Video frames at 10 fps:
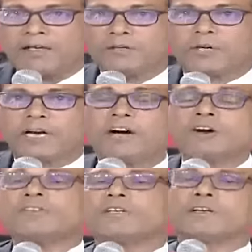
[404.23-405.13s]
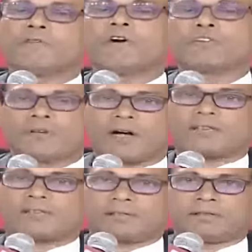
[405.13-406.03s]
You cannot divorce
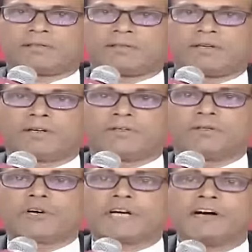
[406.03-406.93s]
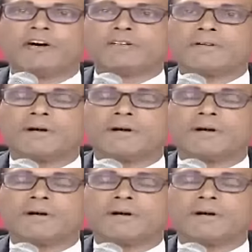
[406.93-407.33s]
us. You cannot